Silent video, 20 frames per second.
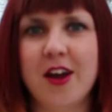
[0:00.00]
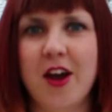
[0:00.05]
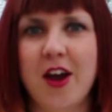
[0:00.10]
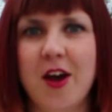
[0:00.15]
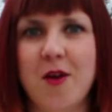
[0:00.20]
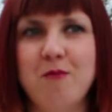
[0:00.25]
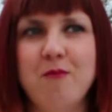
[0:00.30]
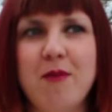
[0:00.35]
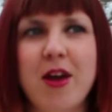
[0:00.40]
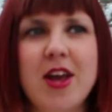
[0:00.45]

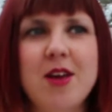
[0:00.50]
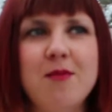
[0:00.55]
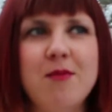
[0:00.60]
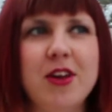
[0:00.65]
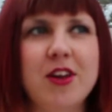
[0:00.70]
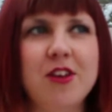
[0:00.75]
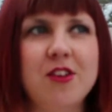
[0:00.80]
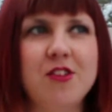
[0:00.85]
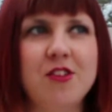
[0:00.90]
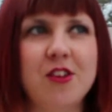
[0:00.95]
And maybe
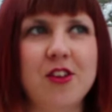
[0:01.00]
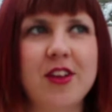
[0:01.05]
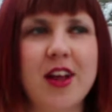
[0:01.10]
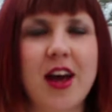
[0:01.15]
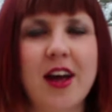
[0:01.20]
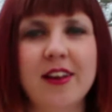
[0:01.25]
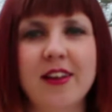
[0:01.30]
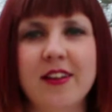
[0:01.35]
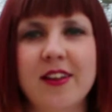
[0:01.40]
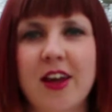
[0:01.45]
it's just
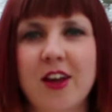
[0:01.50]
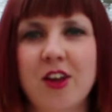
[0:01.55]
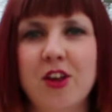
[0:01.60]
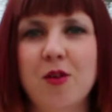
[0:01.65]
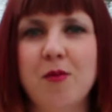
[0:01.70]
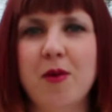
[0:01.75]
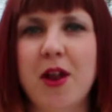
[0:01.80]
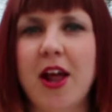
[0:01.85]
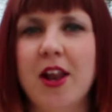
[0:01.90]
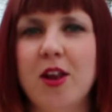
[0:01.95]
adding that
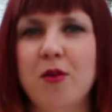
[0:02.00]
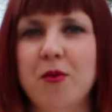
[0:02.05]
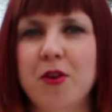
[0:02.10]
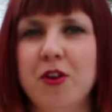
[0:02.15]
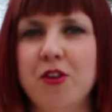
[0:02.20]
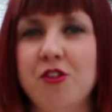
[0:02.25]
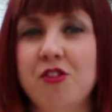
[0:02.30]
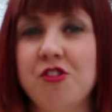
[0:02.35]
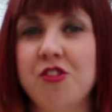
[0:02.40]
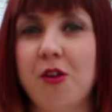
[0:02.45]
human
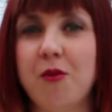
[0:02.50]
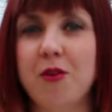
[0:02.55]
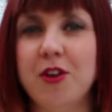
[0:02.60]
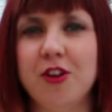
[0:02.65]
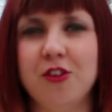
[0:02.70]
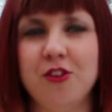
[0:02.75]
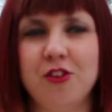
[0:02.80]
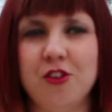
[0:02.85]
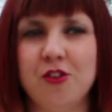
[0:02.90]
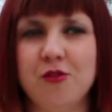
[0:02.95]
element and showing
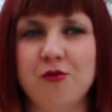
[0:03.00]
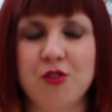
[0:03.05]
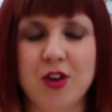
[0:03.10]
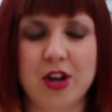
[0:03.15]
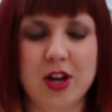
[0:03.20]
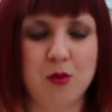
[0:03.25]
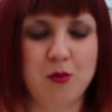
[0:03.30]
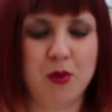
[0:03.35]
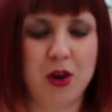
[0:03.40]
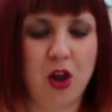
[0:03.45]
it doesn't
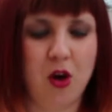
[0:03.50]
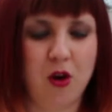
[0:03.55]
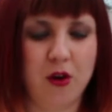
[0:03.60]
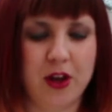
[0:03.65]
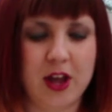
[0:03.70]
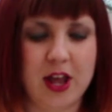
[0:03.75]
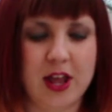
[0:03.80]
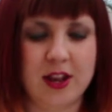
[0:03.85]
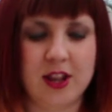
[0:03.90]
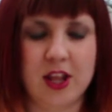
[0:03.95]
really
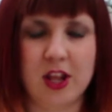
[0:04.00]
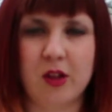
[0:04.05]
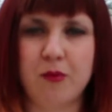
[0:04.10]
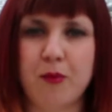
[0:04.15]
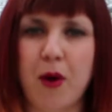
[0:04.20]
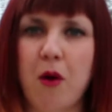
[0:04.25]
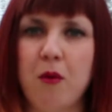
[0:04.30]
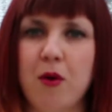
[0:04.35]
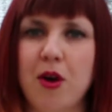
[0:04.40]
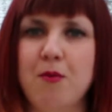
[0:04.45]
belong in this
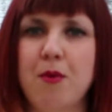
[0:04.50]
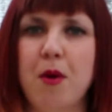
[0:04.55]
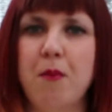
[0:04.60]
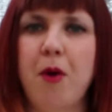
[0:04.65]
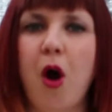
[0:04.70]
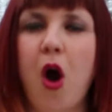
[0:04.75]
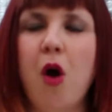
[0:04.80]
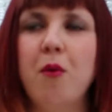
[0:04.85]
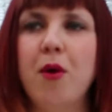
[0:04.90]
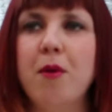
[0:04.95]
poem. A
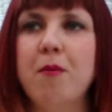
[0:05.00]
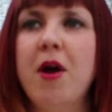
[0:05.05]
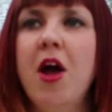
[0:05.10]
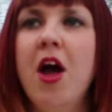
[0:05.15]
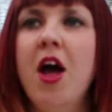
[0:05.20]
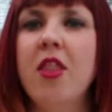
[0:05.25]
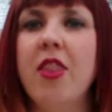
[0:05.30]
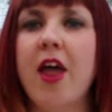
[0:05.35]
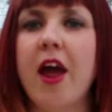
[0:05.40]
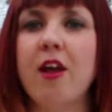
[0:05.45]
poem
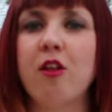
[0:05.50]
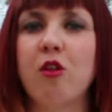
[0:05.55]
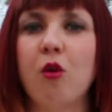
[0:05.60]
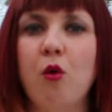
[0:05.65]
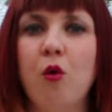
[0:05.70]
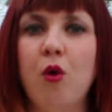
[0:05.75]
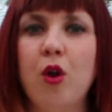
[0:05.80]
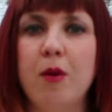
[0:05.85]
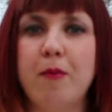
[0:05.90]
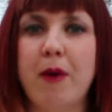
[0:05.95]
that is
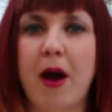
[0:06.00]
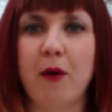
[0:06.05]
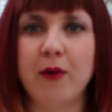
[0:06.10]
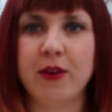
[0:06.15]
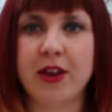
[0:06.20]
all about